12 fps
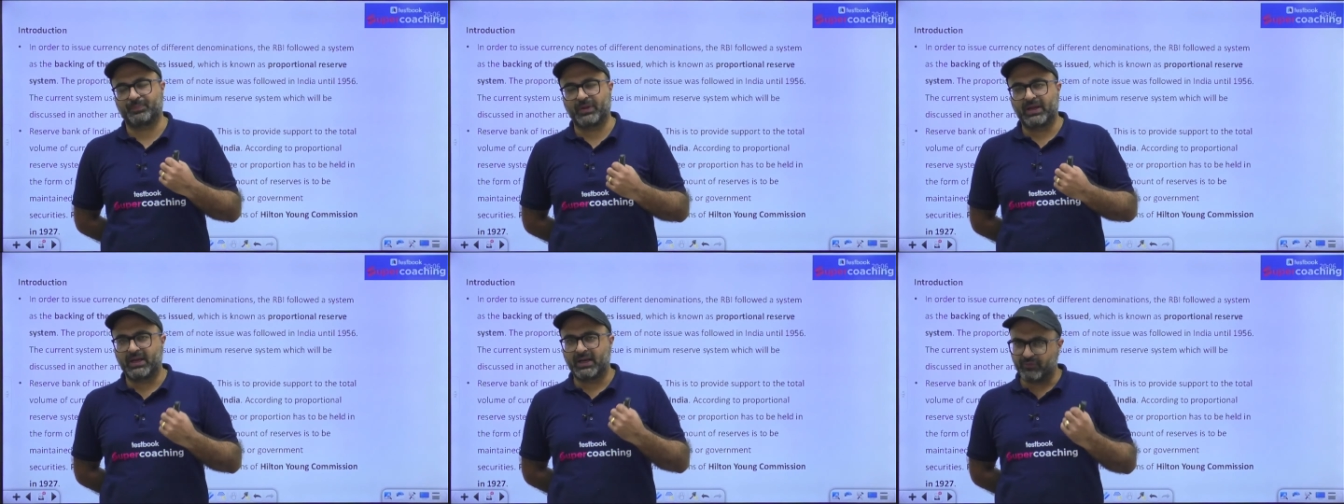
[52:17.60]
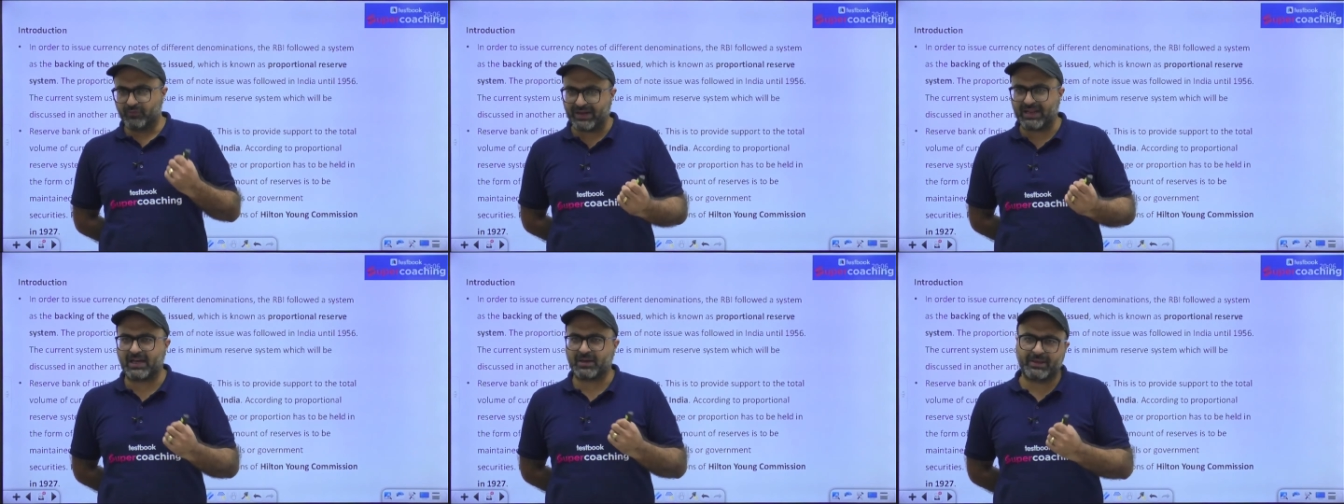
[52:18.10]
When
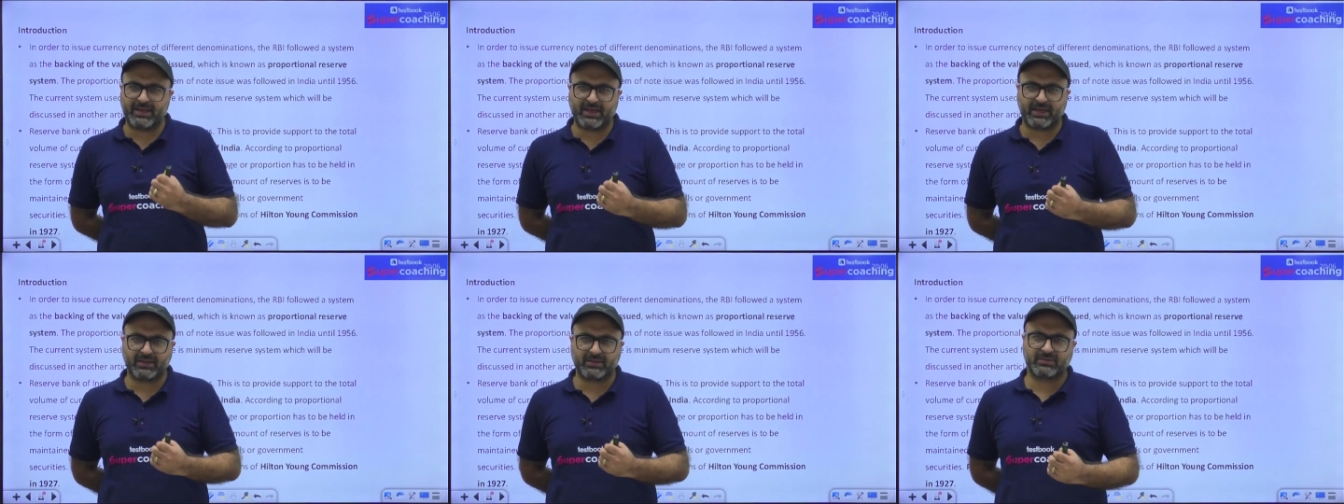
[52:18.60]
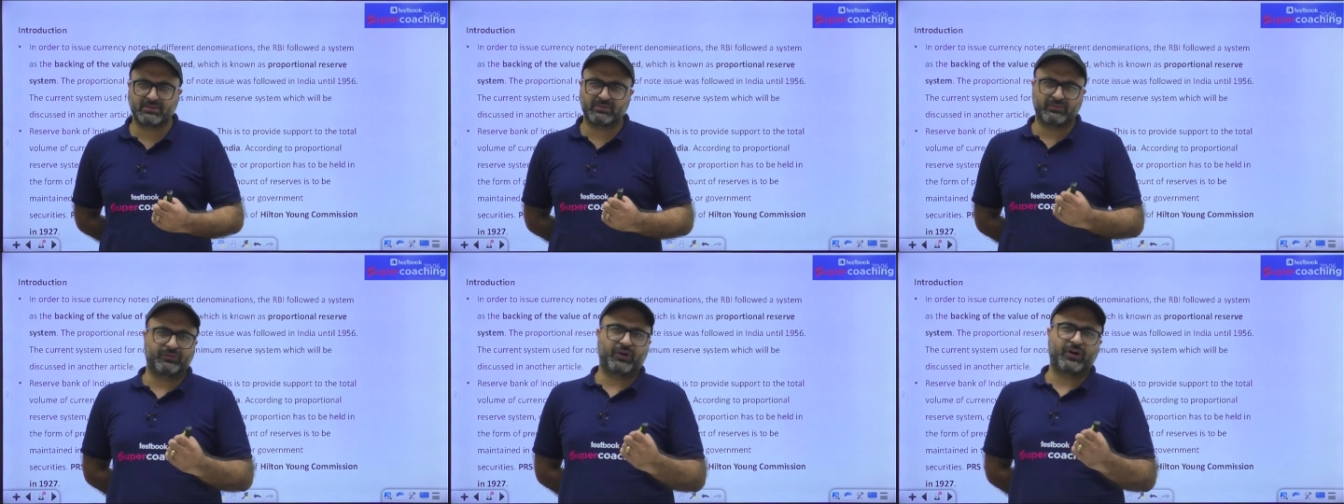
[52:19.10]
RBI
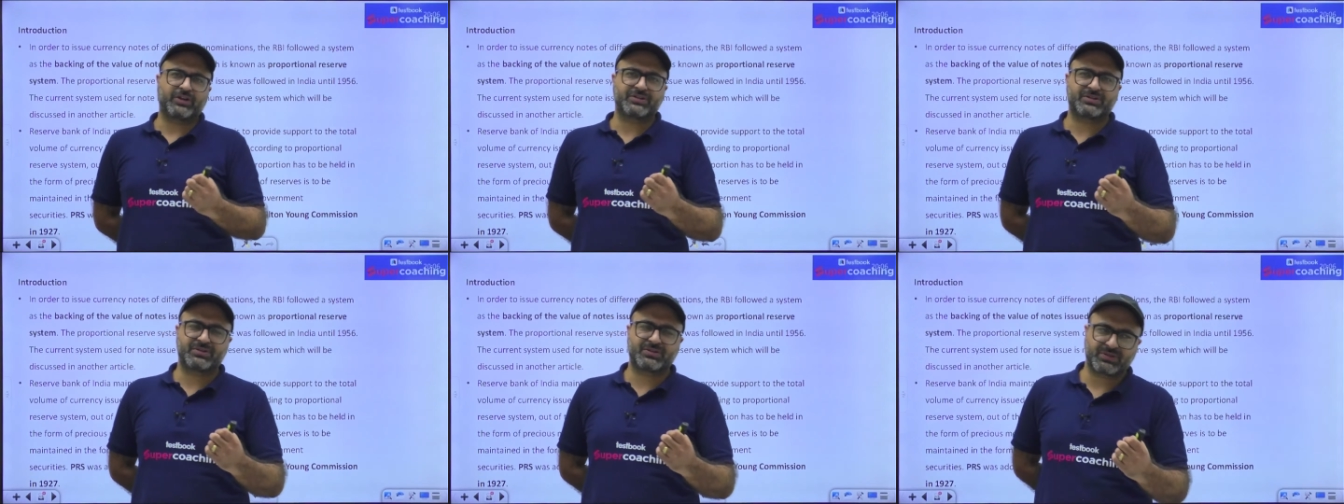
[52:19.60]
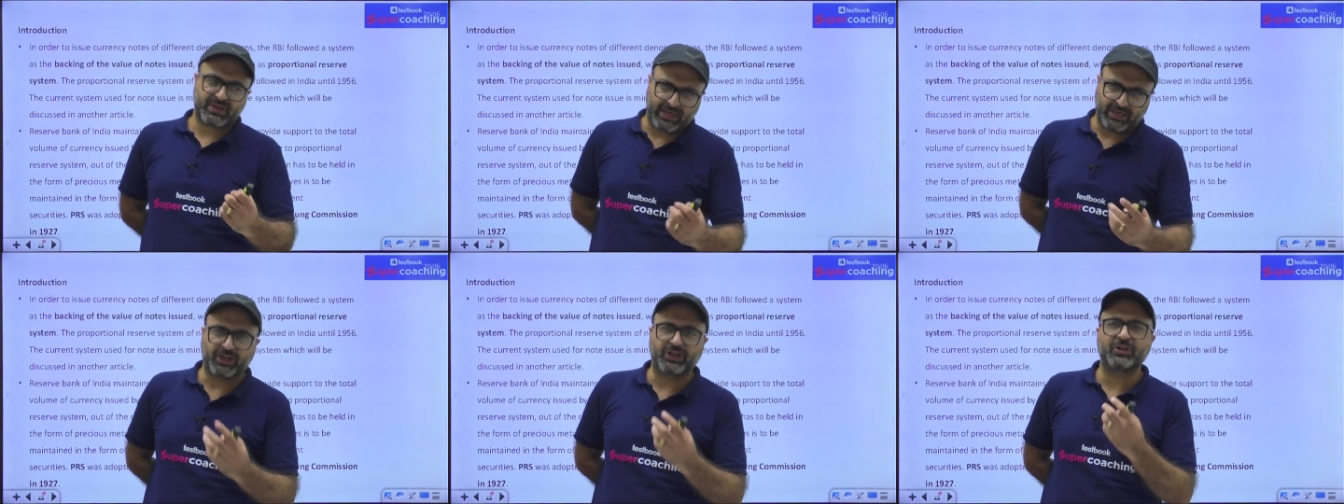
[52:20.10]
was
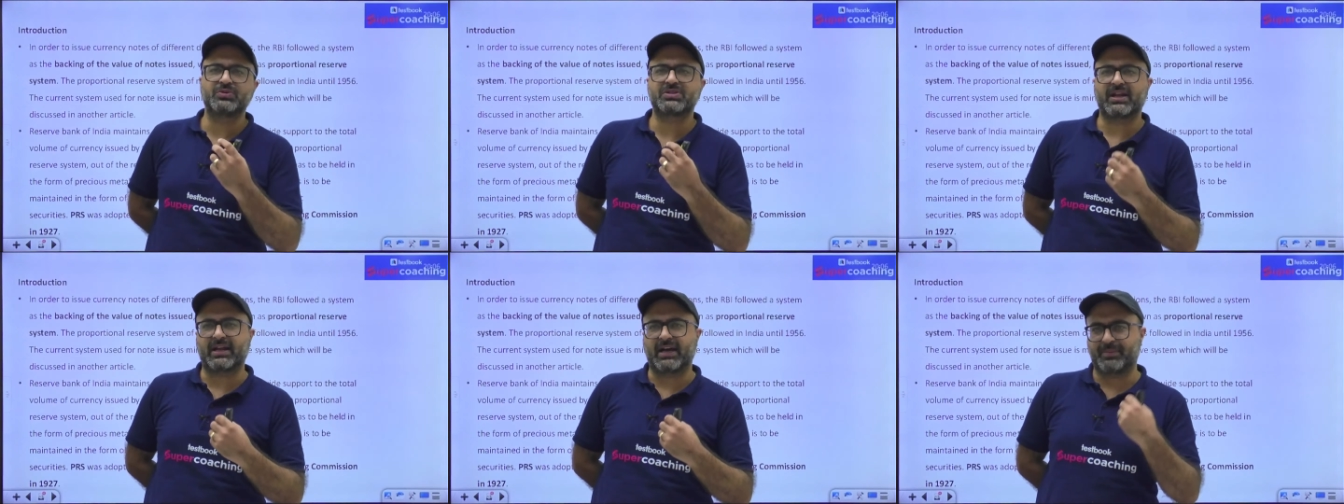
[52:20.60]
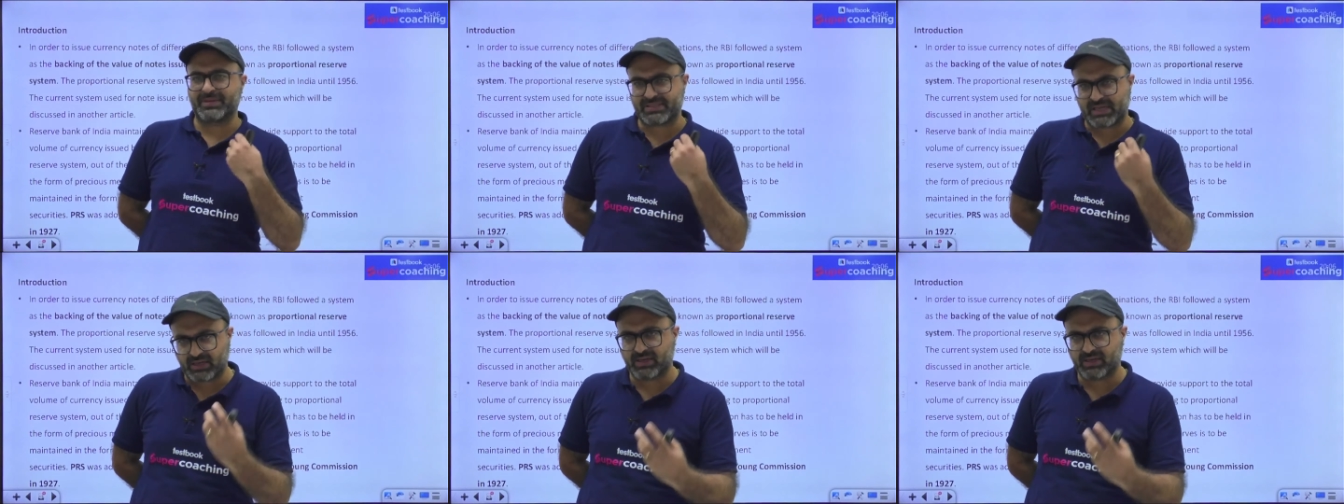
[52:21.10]
introduced and RBI started